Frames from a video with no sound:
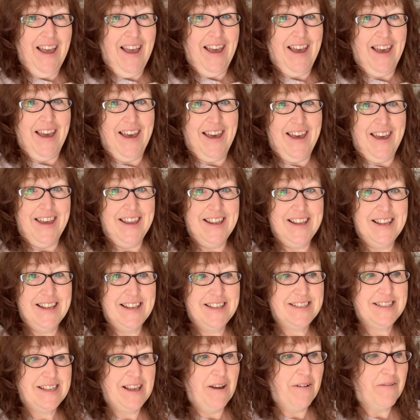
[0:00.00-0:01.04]
So
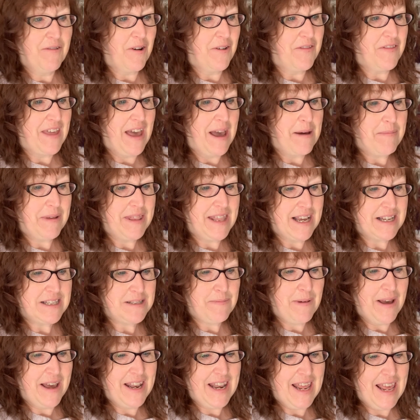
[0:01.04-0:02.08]
I've got that, but
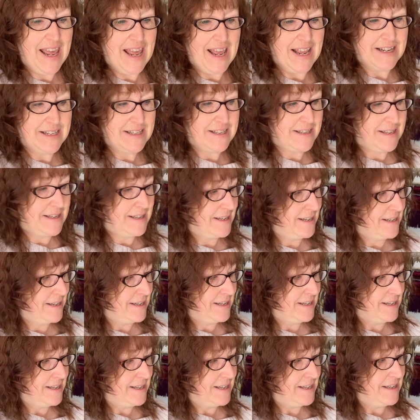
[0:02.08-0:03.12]
that's about it.
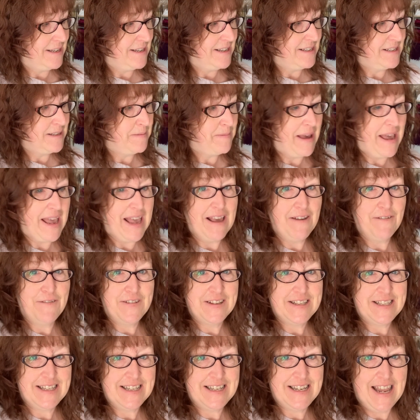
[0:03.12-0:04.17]
That's about it
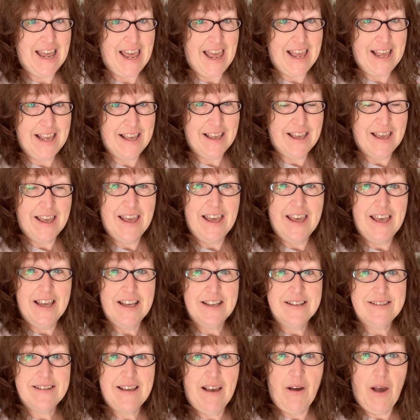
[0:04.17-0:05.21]
for today.
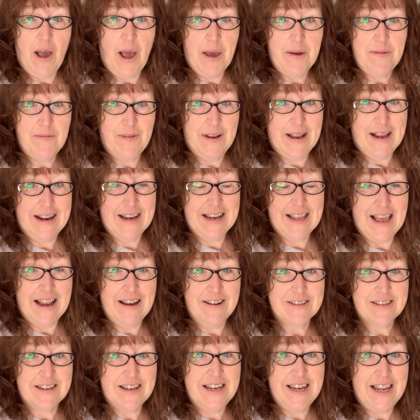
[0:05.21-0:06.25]
So hopefully I'm going to get
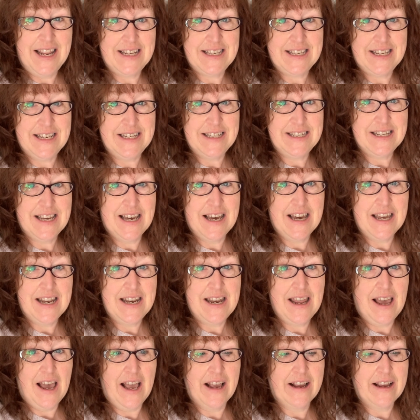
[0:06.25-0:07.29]
lots of knitting
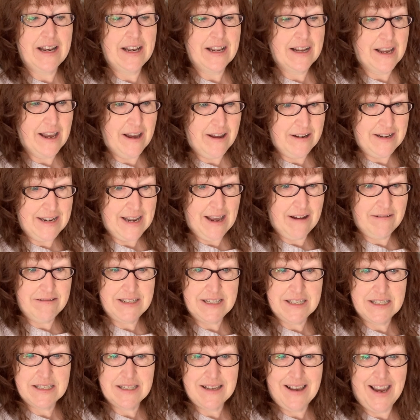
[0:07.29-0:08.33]
done. I'm going to go and now
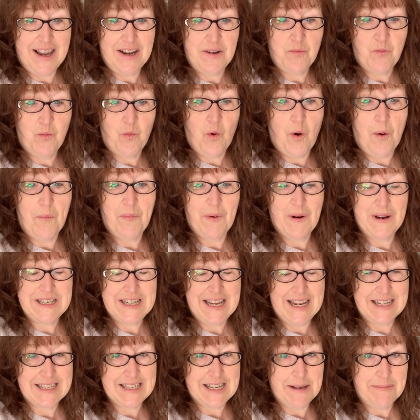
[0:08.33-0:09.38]
decide what
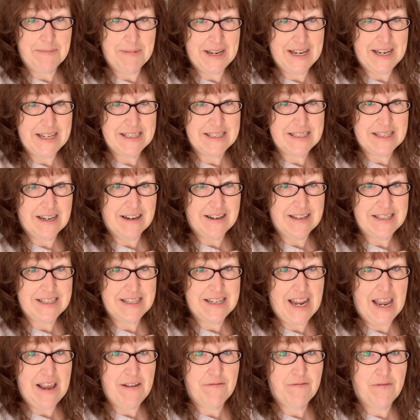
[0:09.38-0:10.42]
project I'm going to start
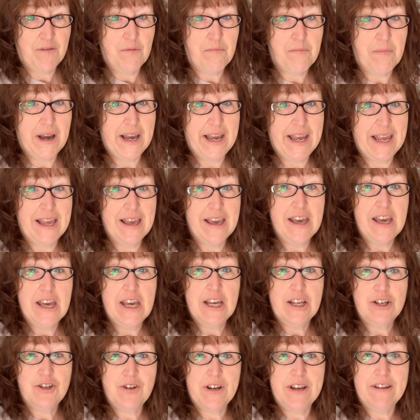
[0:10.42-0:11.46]
today for my
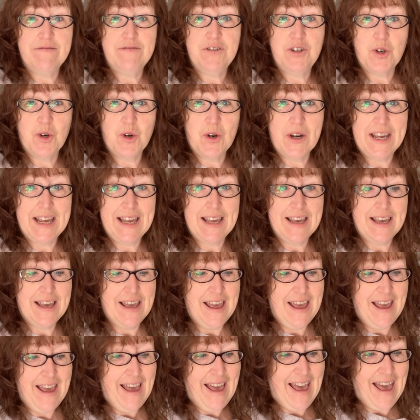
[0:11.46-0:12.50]
Tree of Joy.
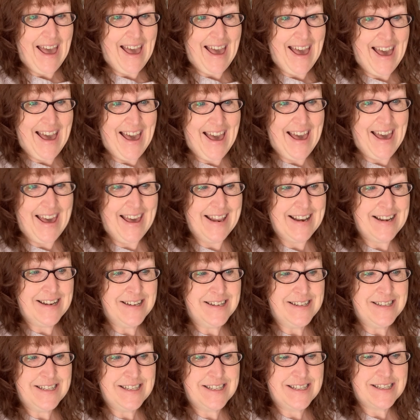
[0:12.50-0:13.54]

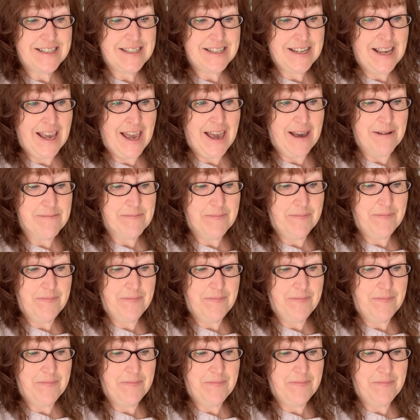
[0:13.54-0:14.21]
And yeah,